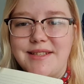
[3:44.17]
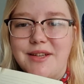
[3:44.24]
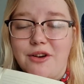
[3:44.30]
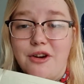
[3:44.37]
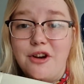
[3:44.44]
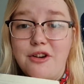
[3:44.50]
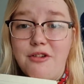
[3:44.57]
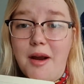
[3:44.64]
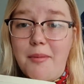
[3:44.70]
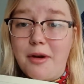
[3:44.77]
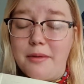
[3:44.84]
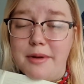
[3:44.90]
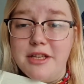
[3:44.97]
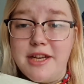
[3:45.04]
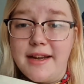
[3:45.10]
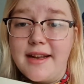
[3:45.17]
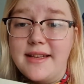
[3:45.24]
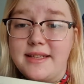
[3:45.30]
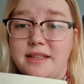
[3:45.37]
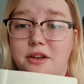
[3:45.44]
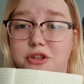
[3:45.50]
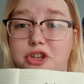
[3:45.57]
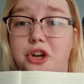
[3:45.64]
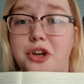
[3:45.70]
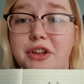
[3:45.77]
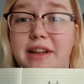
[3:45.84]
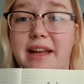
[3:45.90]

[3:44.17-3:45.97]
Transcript: So I'll go grab one of my jackets and I'll show you